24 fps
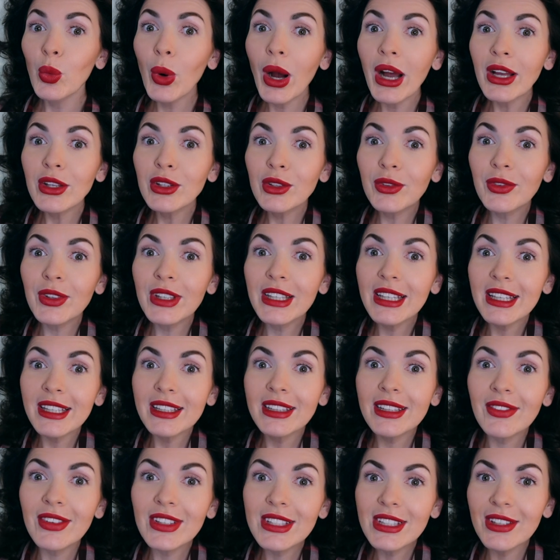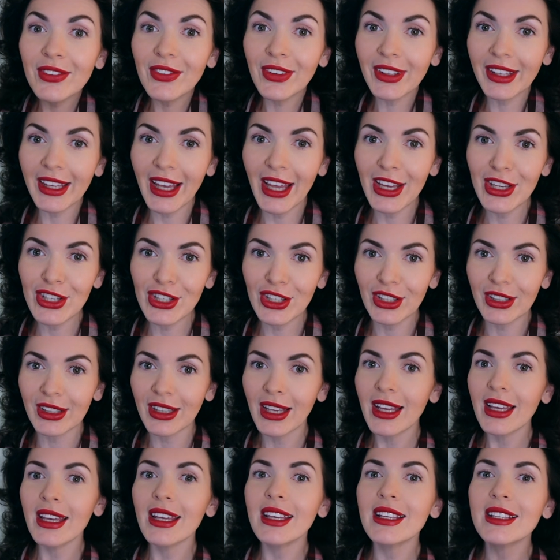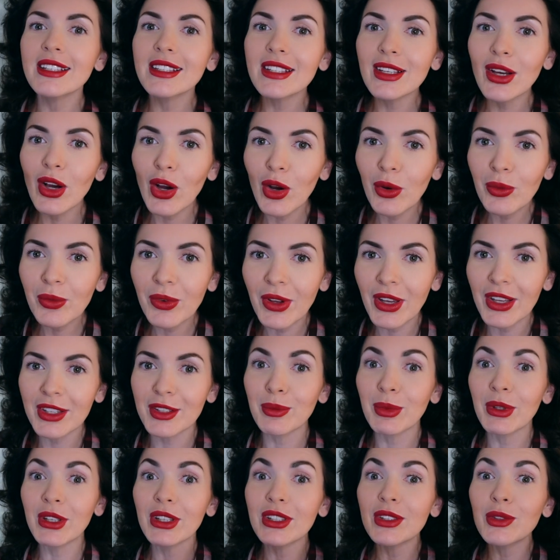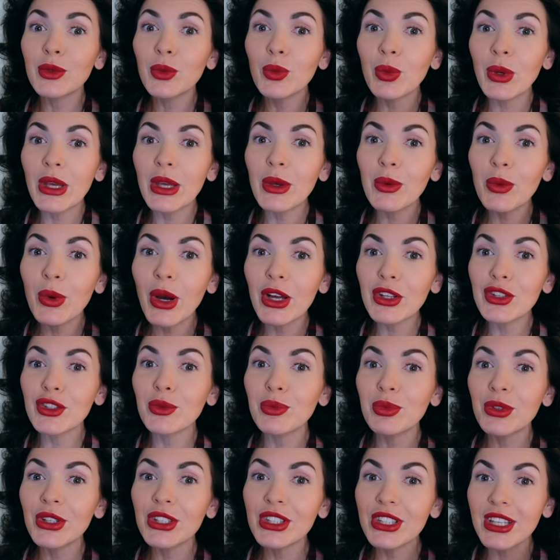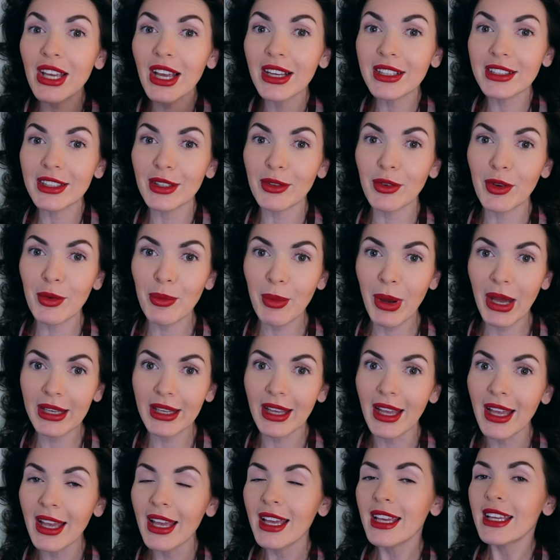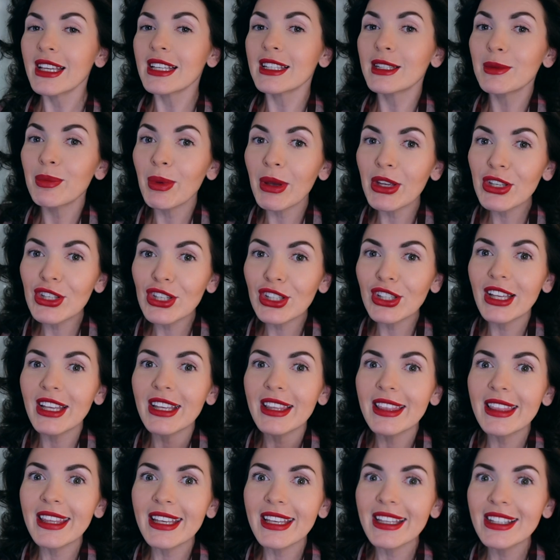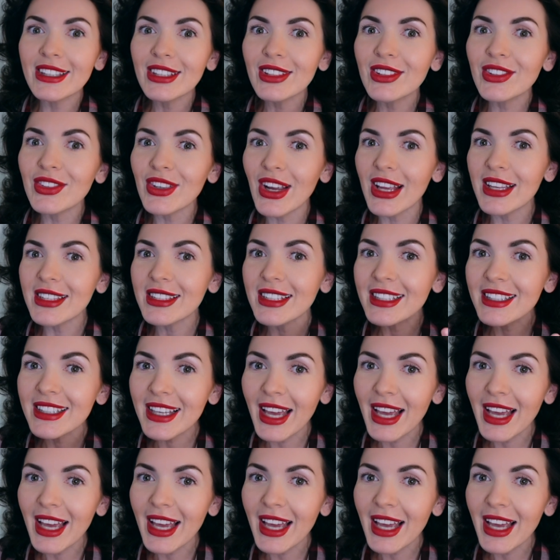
Why do we need diversification? It's obvious because we want to protect our money, especially in this crazy